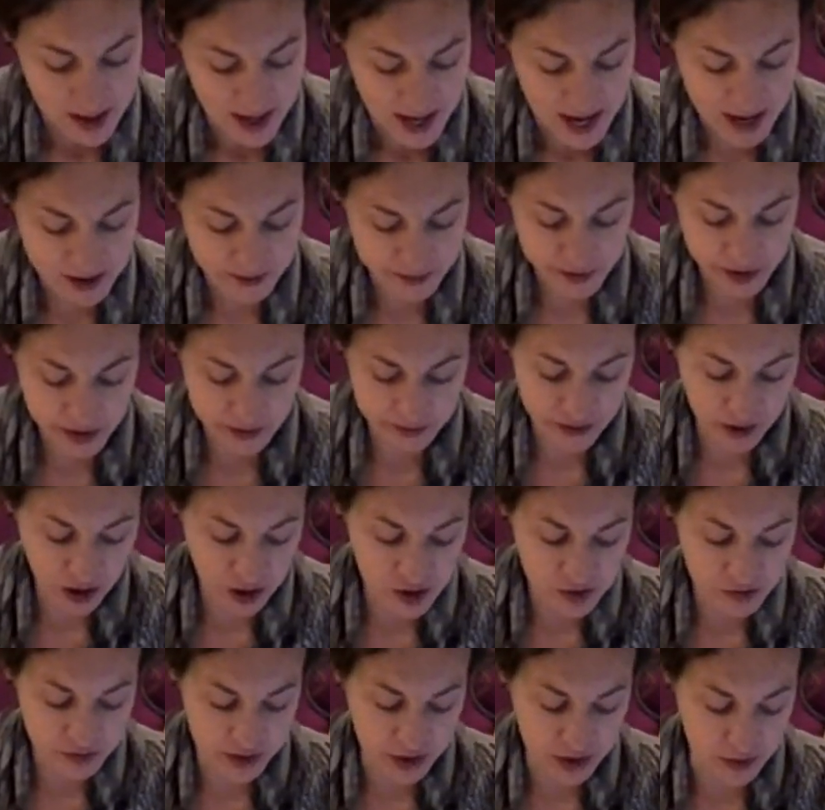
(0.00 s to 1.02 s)
And for the
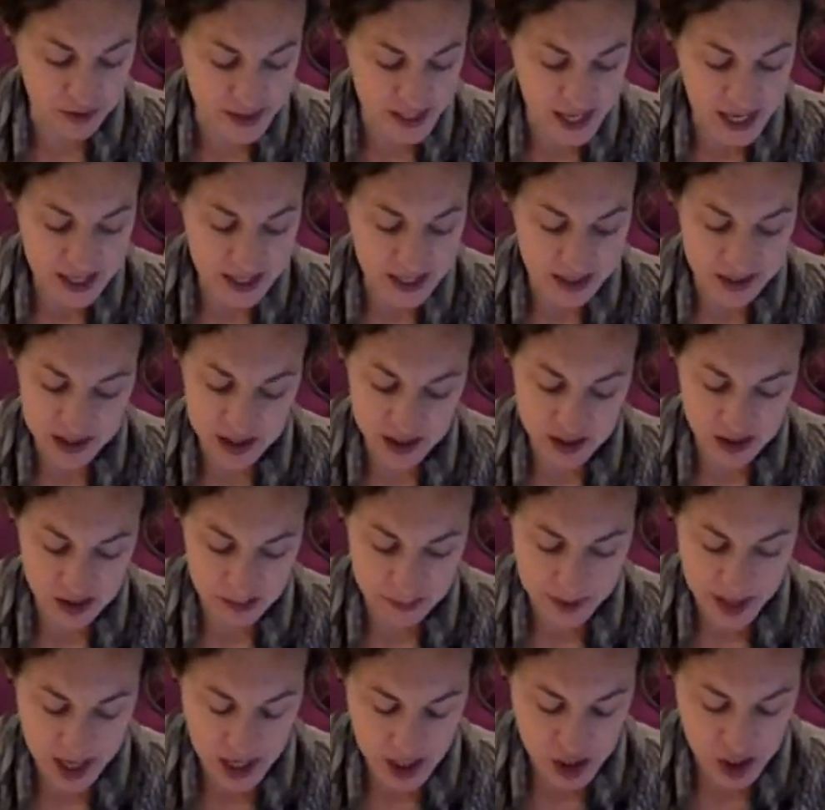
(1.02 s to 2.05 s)
first few seconds, as the
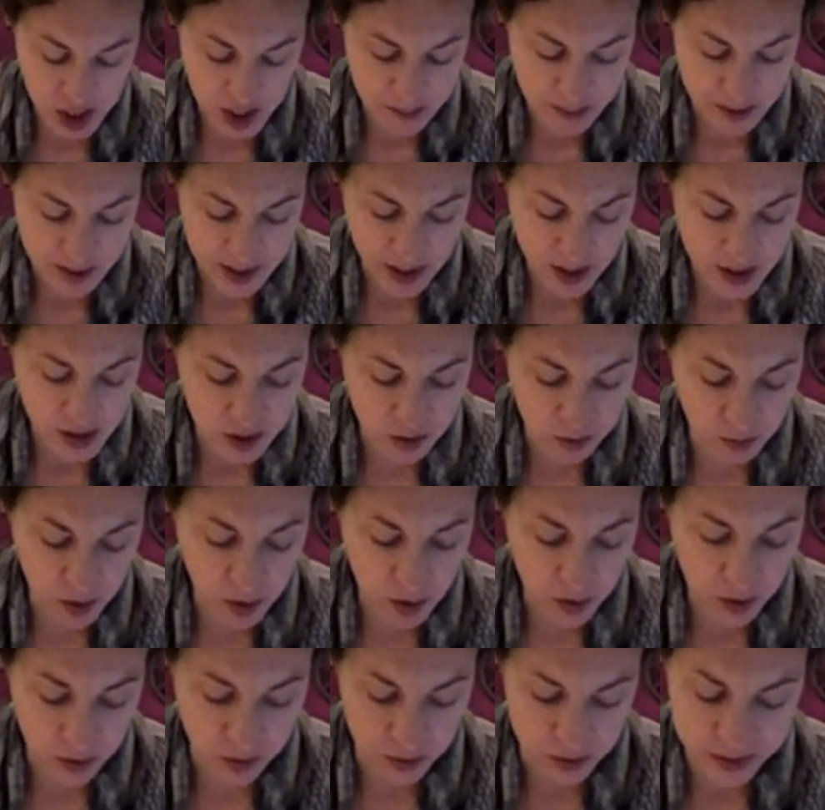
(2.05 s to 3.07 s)
peach had begun to
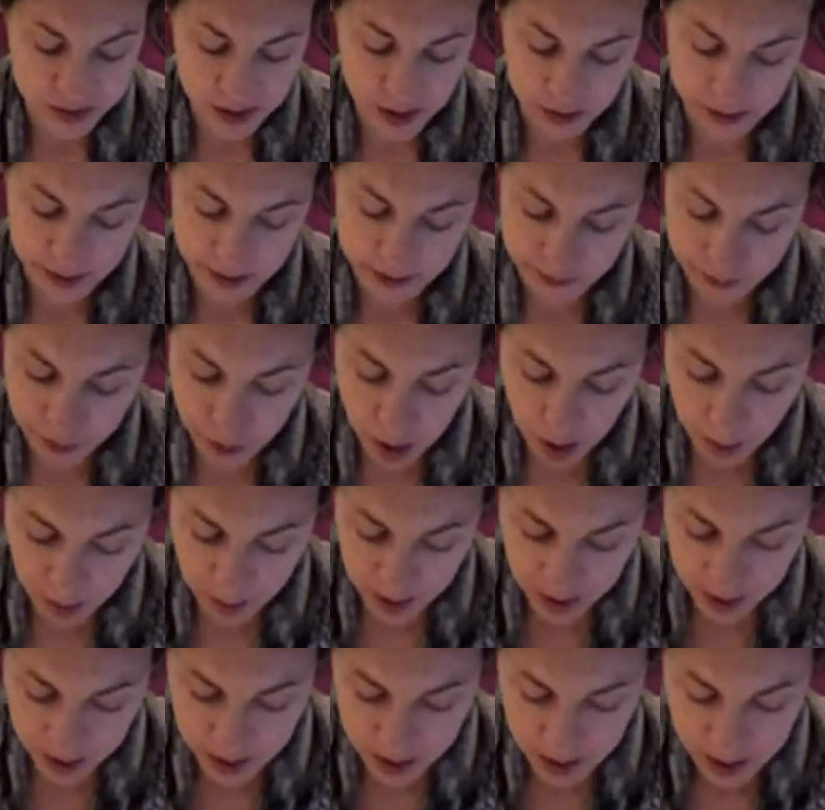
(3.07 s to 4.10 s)
roll slowly
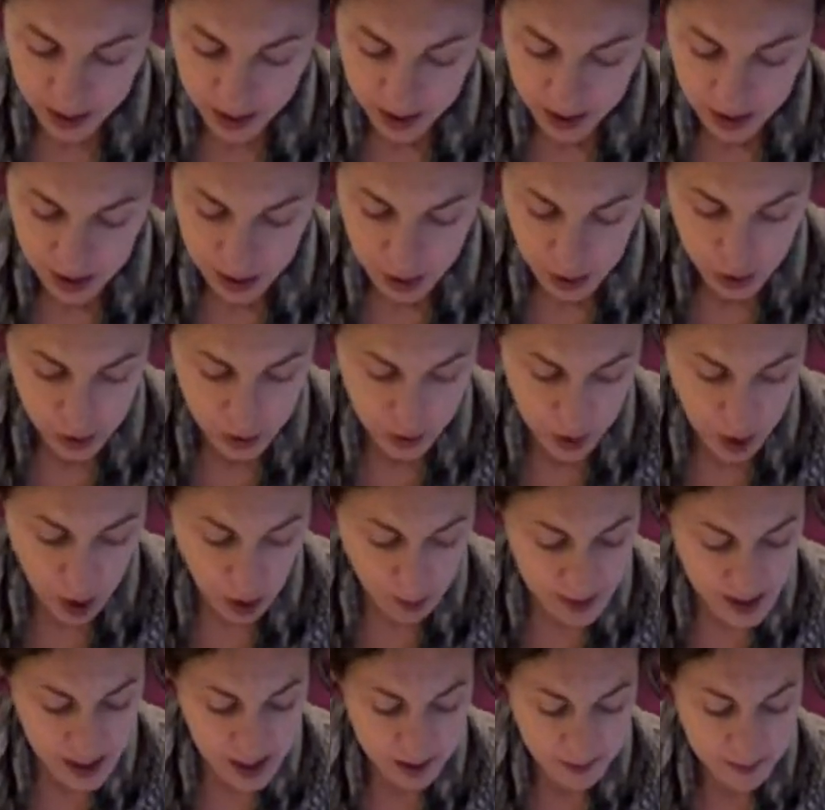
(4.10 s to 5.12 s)
forward,
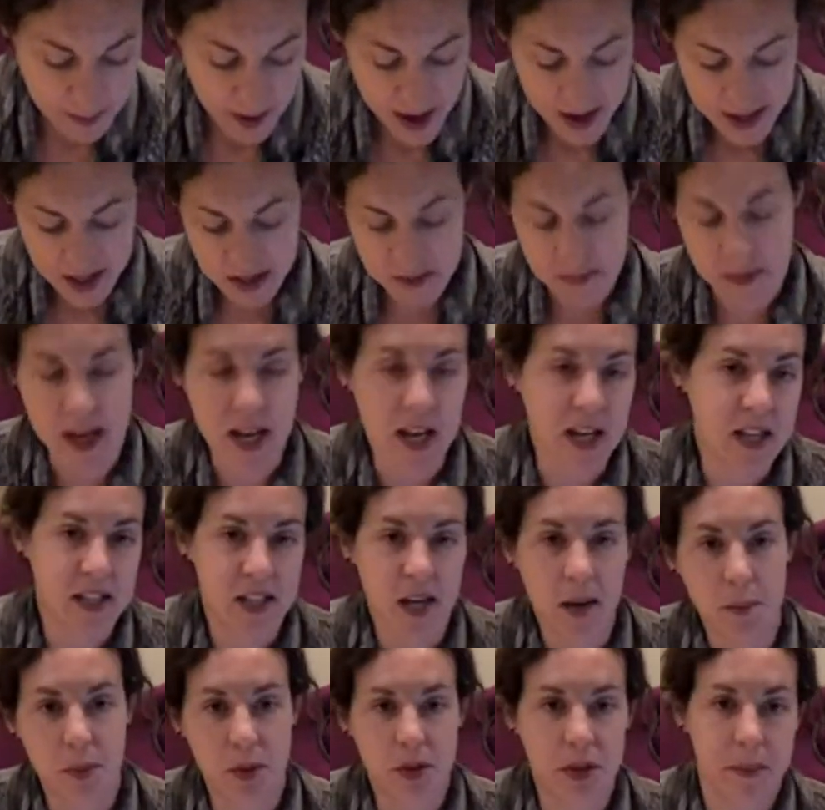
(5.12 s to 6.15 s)
nobody had minded being
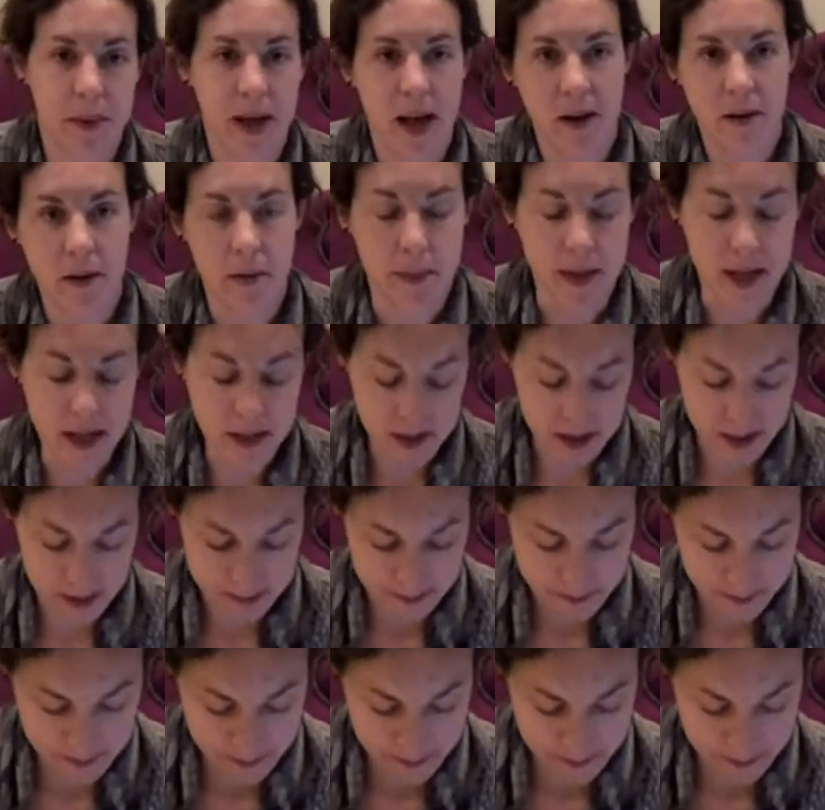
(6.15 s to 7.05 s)
tumbled about a bit.